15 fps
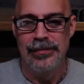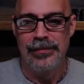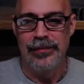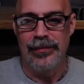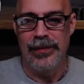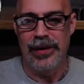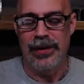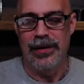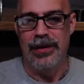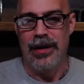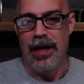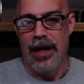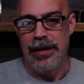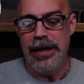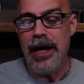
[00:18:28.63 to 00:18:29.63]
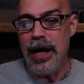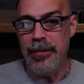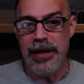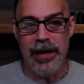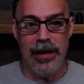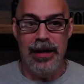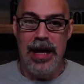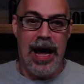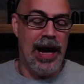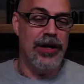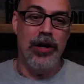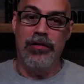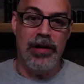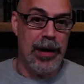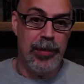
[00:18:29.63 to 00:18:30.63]
Mm. Yeah, I mean, I
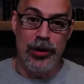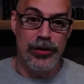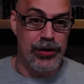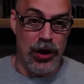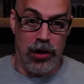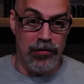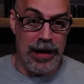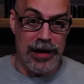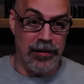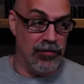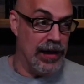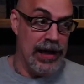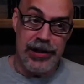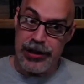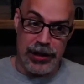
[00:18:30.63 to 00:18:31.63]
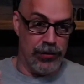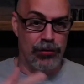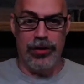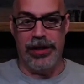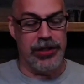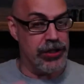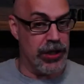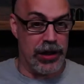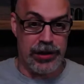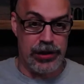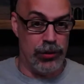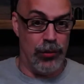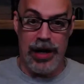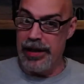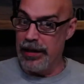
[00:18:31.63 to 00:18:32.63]
know a lot of people don't like Lynch, and it really sucks
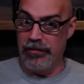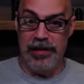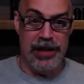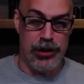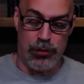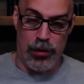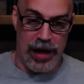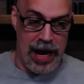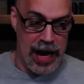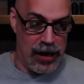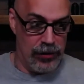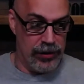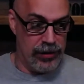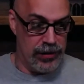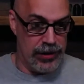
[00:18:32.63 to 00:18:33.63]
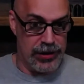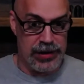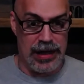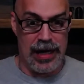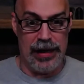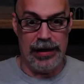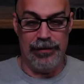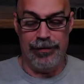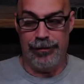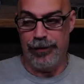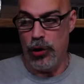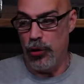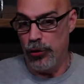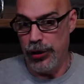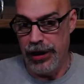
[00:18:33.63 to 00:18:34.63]
the way that Lynch went out and just kind of
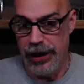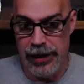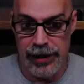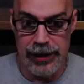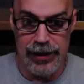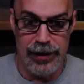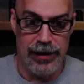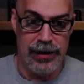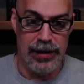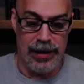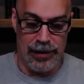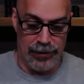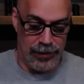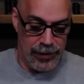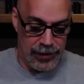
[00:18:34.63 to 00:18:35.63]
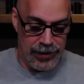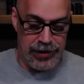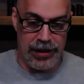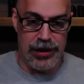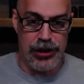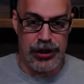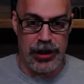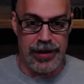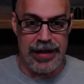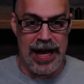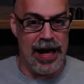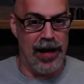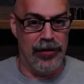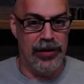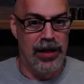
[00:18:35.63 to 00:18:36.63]
folded and, you know, didn't shut
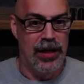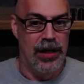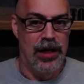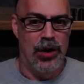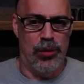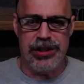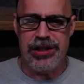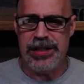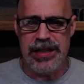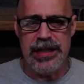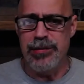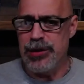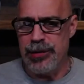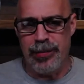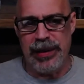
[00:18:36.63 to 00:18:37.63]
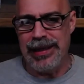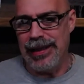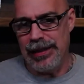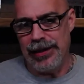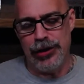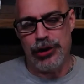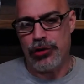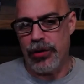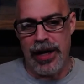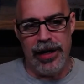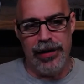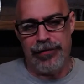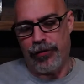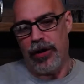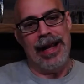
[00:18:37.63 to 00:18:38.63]
down, which seems to be the
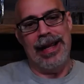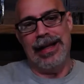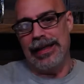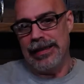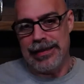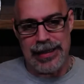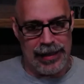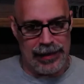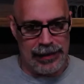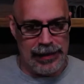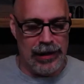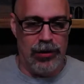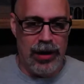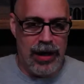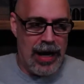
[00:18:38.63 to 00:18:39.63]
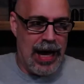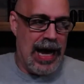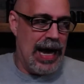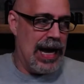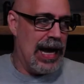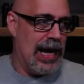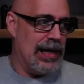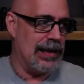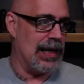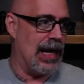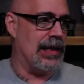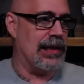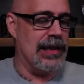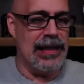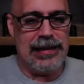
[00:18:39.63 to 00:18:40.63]
trend for any site. You know,
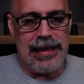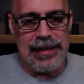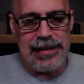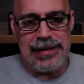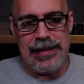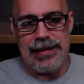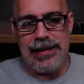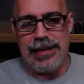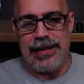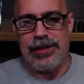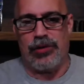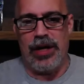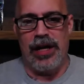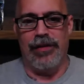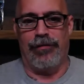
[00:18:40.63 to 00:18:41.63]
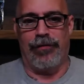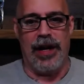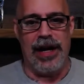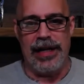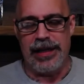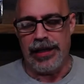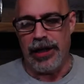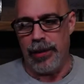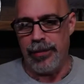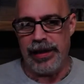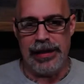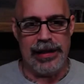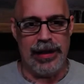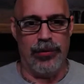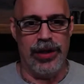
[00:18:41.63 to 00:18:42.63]
I think that's just this trend for any
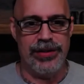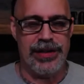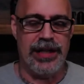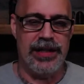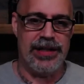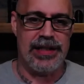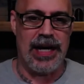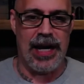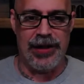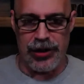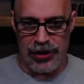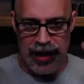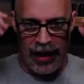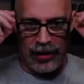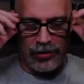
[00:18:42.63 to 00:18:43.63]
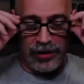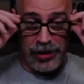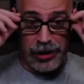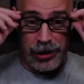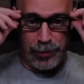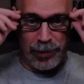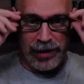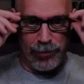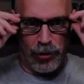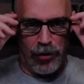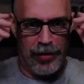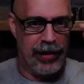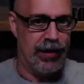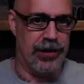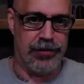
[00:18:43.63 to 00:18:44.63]
company that once they decide they're not going to ship
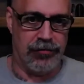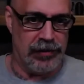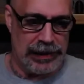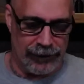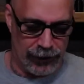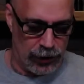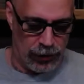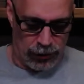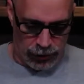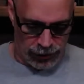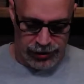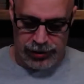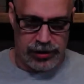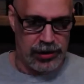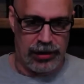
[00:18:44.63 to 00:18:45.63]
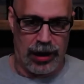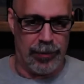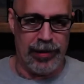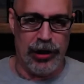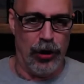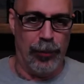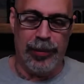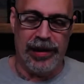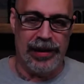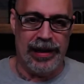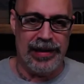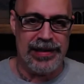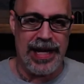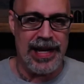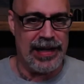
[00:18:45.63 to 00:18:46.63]
anymore, they just leave their company open and
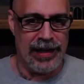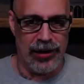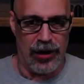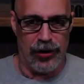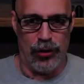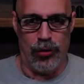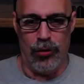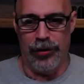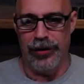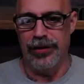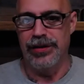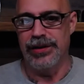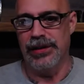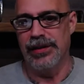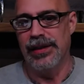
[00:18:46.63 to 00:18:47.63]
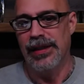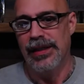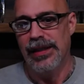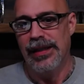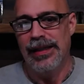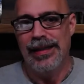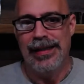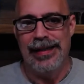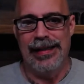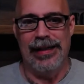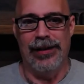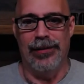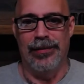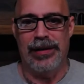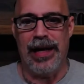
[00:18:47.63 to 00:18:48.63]
they take in all the orders and, you
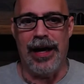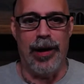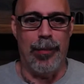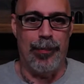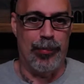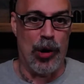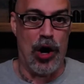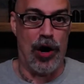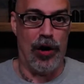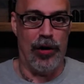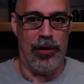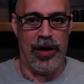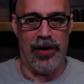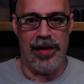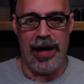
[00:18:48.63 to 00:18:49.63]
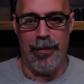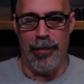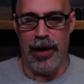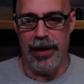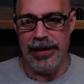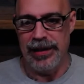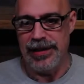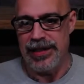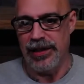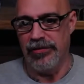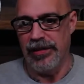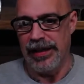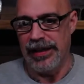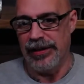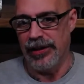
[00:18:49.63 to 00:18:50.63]
know, kind of borrow all that money until
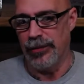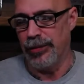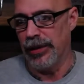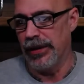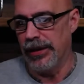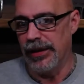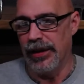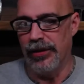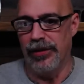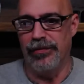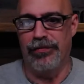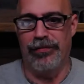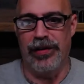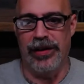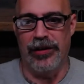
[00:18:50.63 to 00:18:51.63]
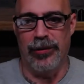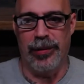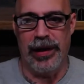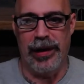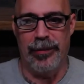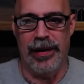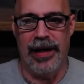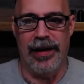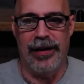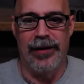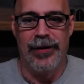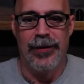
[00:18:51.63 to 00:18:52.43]
later, but, you know, and figure they'll pay it back.